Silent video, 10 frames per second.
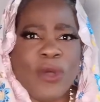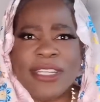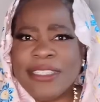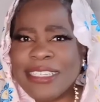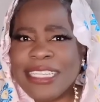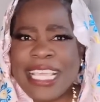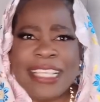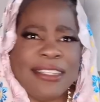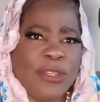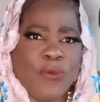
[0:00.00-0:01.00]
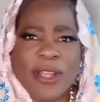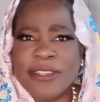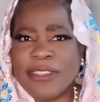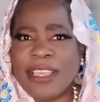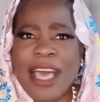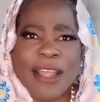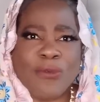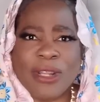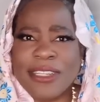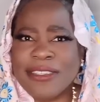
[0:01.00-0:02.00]
What is a deity? What is a
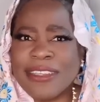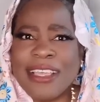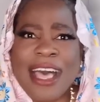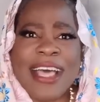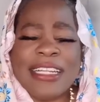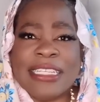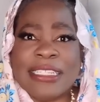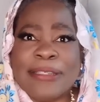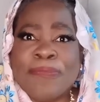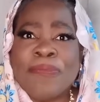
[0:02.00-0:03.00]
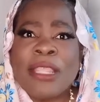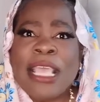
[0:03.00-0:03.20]
god? What is a goddess?